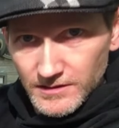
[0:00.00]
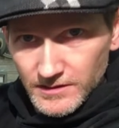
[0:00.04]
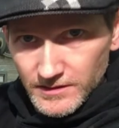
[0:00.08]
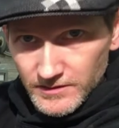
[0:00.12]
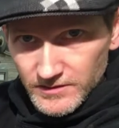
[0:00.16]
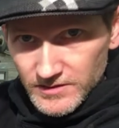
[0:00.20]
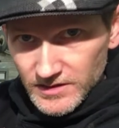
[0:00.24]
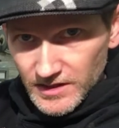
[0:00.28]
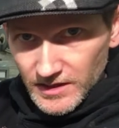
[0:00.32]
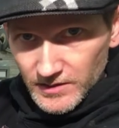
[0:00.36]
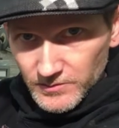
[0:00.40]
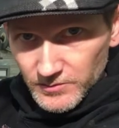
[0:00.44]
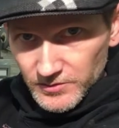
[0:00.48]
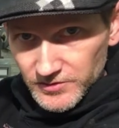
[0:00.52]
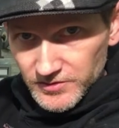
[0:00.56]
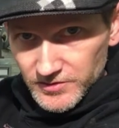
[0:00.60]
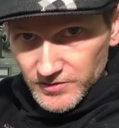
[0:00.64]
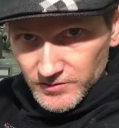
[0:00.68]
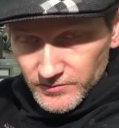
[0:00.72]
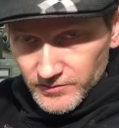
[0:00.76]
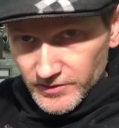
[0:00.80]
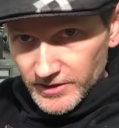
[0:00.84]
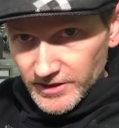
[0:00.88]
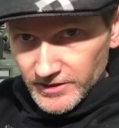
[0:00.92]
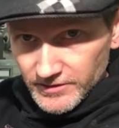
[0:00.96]
I was able
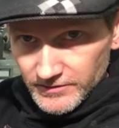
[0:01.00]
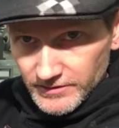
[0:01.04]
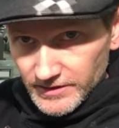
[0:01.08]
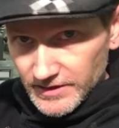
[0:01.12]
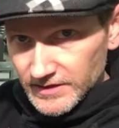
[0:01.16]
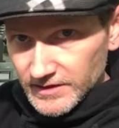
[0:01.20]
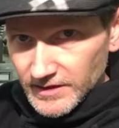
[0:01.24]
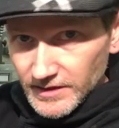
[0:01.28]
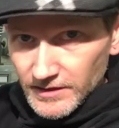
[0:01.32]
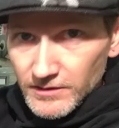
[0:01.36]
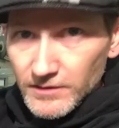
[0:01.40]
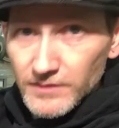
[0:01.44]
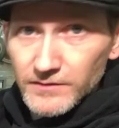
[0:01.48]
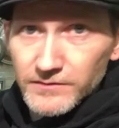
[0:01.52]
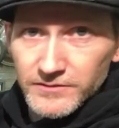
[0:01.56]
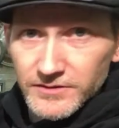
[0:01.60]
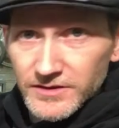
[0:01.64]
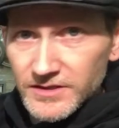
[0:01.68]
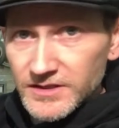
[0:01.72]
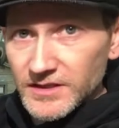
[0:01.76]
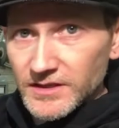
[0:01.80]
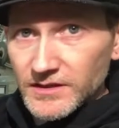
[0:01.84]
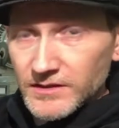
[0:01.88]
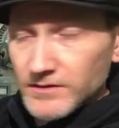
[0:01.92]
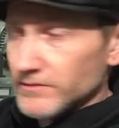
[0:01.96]
to recreate that awful
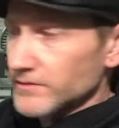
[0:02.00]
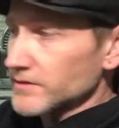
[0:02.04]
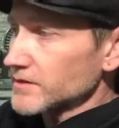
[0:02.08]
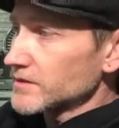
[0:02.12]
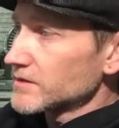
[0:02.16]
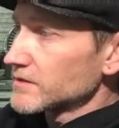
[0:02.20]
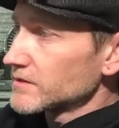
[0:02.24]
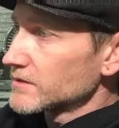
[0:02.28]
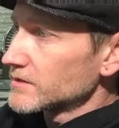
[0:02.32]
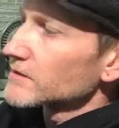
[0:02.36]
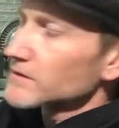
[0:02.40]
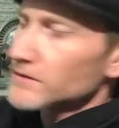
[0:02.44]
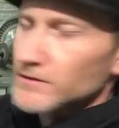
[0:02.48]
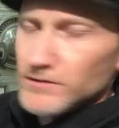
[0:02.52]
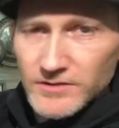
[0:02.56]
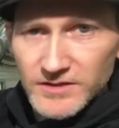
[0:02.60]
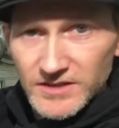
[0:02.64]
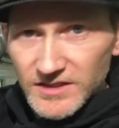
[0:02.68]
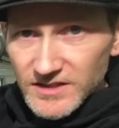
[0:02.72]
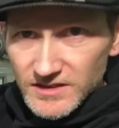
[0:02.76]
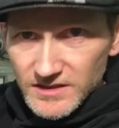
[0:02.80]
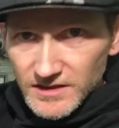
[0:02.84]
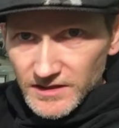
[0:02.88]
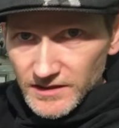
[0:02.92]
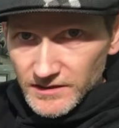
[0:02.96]
sound. Of course,
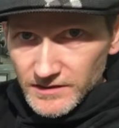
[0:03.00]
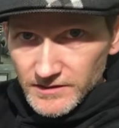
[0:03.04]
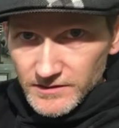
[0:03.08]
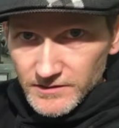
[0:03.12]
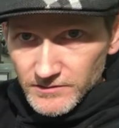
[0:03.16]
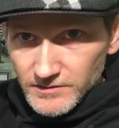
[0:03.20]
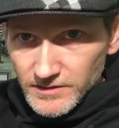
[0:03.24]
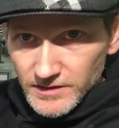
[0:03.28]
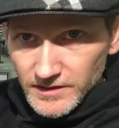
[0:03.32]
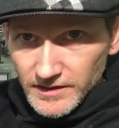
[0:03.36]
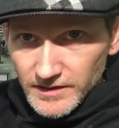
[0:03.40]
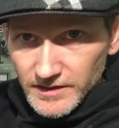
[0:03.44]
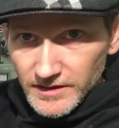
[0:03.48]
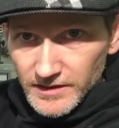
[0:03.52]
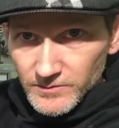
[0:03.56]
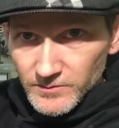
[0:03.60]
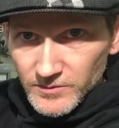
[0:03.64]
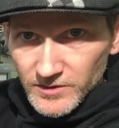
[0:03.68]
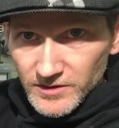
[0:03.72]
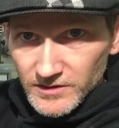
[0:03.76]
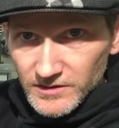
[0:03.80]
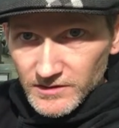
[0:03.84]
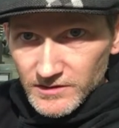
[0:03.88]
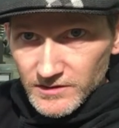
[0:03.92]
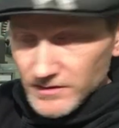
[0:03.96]
it's not going to do it on
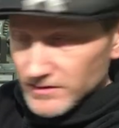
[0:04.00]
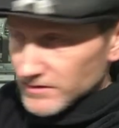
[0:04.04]
camera.